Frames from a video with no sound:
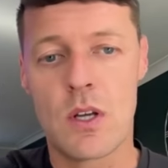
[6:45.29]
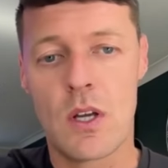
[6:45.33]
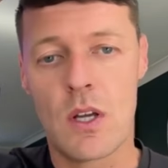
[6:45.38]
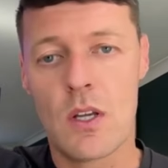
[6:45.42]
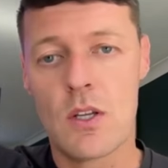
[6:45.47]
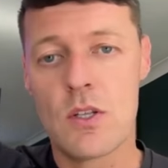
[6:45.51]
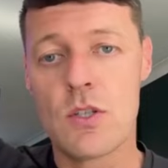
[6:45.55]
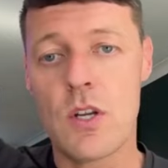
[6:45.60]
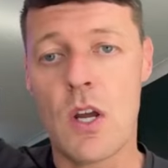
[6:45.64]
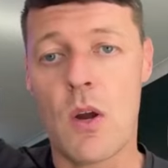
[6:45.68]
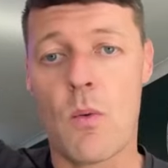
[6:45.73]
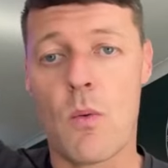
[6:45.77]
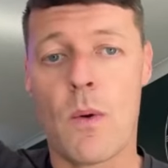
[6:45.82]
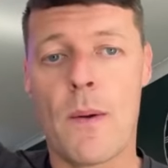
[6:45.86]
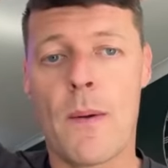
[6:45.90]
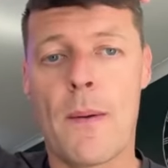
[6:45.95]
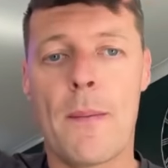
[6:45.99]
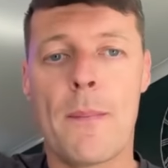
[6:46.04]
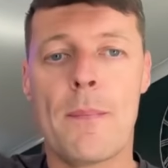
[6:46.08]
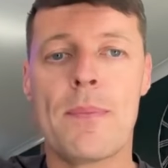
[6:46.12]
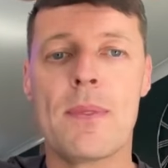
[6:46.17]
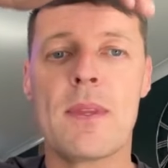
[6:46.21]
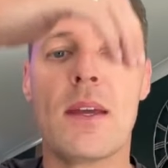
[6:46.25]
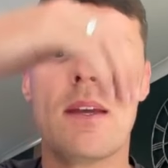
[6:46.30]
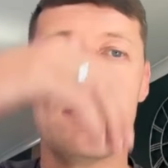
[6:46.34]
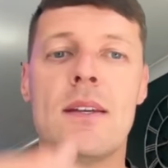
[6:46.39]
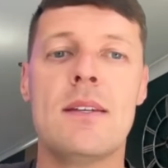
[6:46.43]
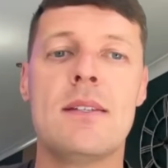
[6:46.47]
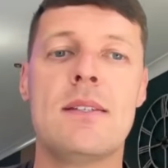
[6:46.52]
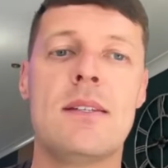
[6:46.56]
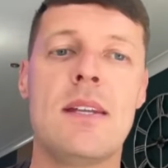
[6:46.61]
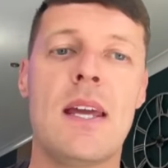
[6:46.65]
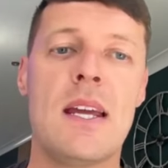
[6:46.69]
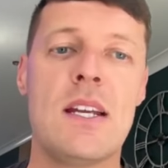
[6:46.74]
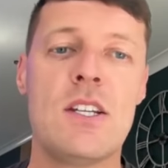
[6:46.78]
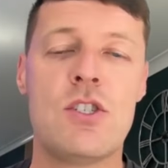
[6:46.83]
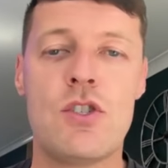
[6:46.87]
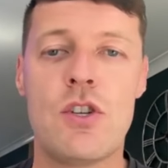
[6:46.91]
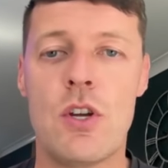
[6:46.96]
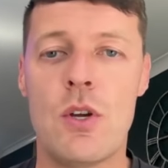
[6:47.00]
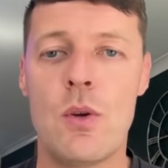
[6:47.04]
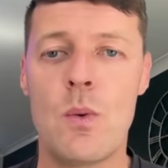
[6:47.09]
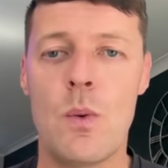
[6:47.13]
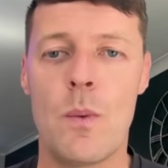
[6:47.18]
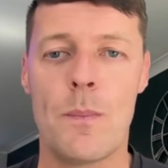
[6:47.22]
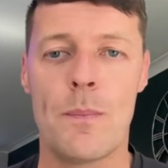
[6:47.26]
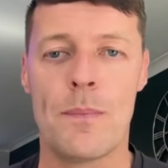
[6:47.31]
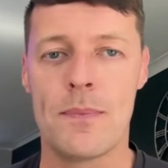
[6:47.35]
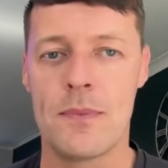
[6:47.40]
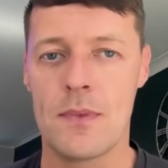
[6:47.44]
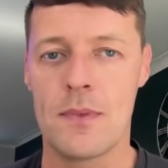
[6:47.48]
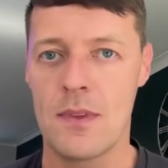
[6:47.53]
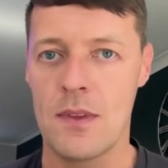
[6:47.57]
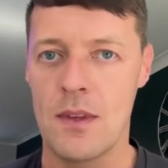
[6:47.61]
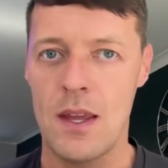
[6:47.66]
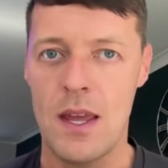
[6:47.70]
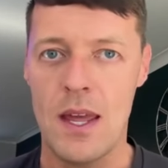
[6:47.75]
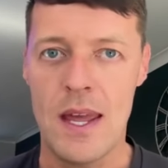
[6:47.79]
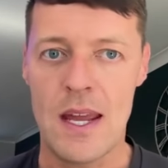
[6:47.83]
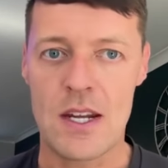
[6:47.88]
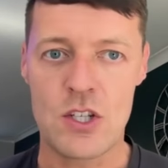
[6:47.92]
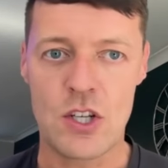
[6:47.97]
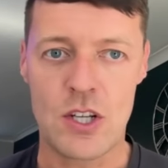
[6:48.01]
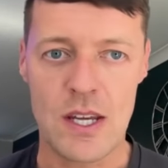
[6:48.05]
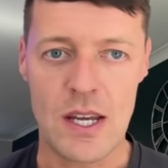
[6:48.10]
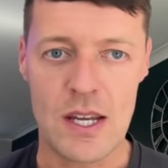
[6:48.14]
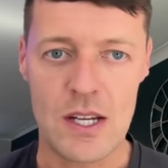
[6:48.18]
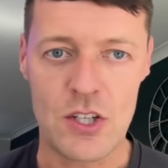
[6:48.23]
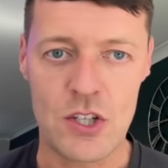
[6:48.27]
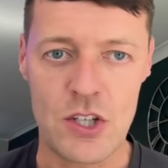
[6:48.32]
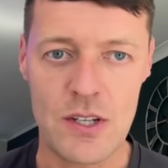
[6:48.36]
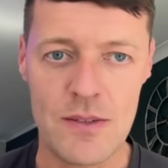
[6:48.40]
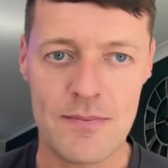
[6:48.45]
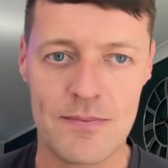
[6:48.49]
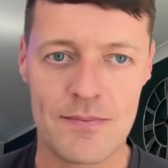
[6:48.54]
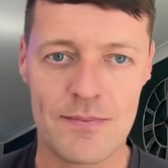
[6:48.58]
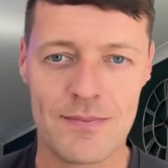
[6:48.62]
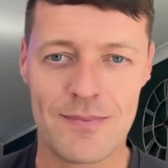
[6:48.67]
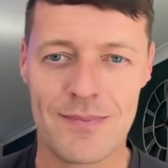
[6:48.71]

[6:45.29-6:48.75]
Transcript: So stage 2, education.